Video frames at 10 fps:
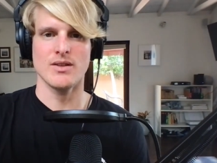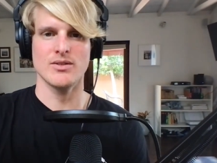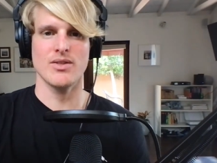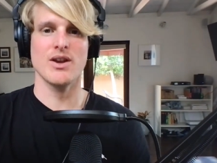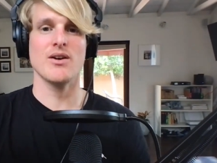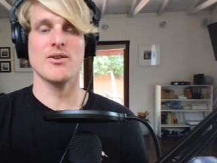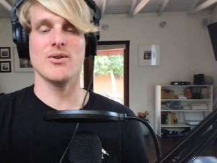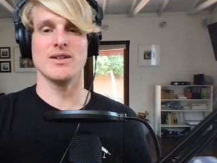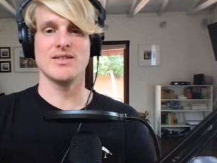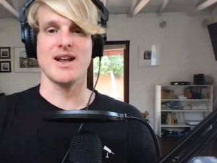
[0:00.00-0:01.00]
So the
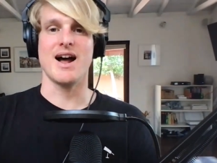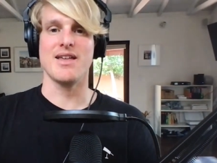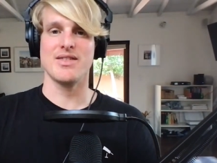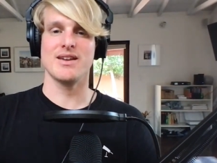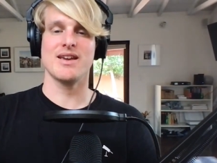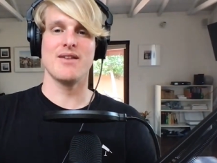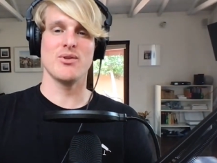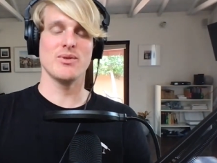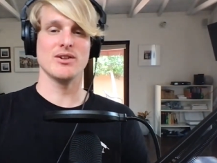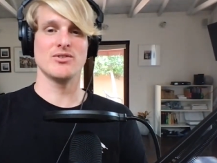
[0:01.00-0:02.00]
altcoins that I think have
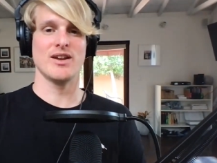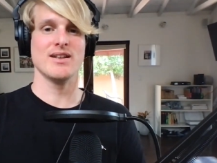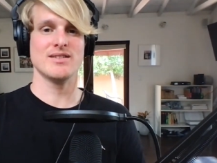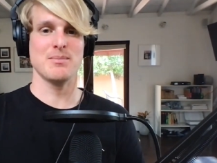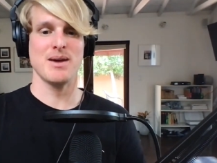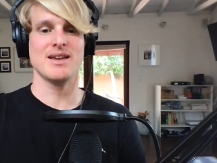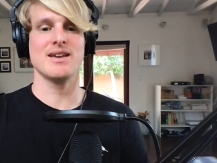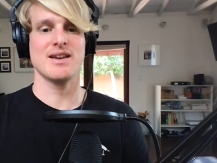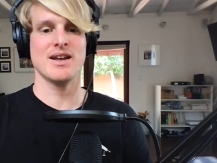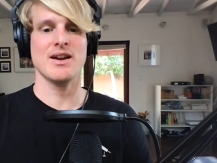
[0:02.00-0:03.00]
a real chance at
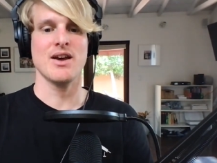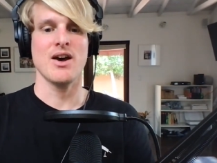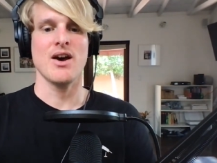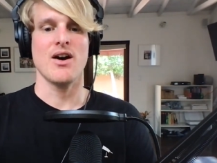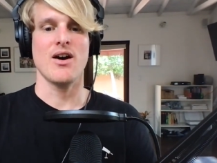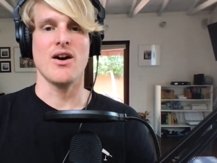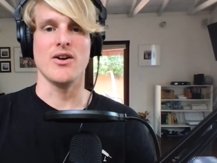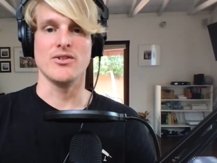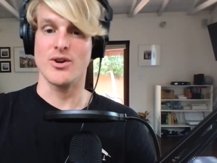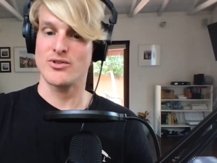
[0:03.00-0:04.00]
making it
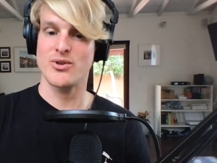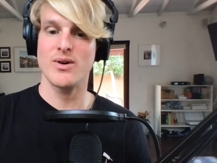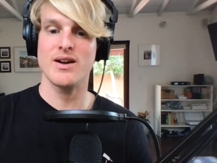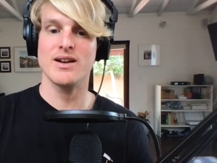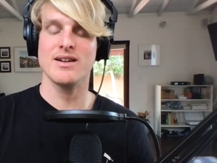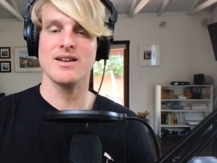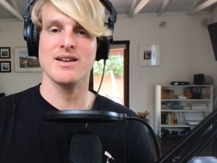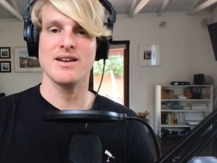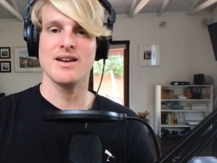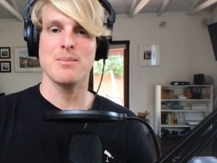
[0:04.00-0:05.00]
are Dogecoin,
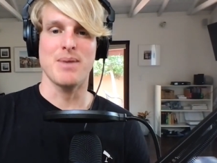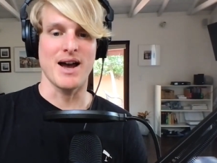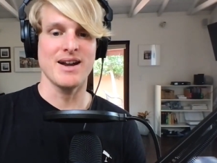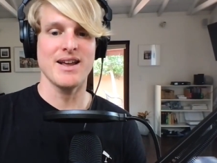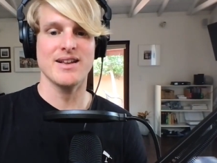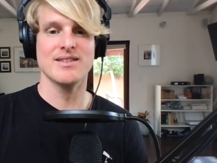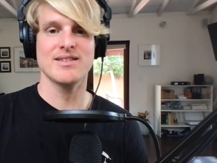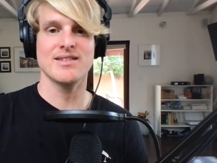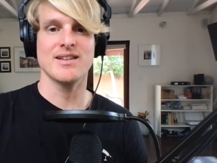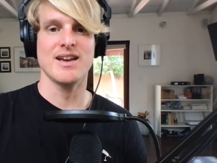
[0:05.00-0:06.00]

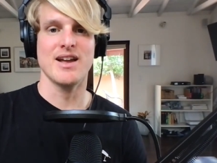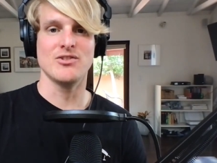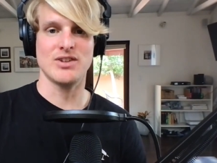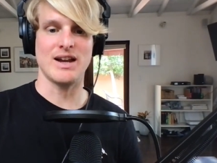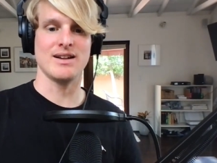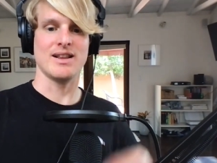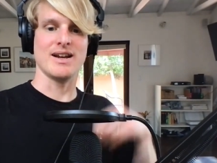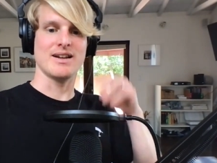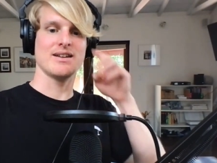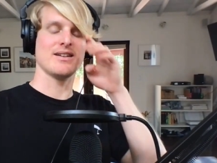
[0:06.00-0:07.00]
Binance, and Chainlink.